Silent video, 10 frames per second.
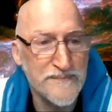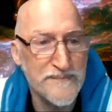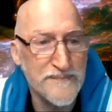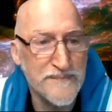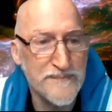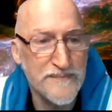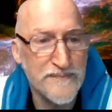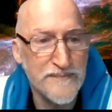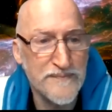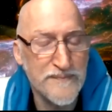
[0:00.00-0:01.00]
Okay.
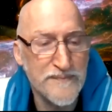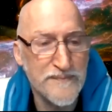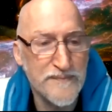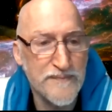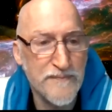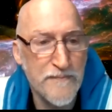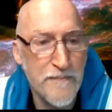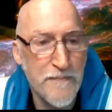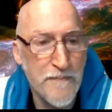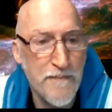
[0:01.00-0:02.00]

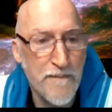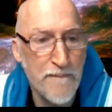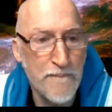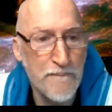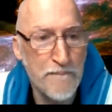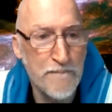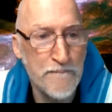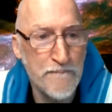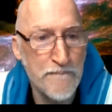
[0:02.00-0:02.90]
Do you have a guess for me?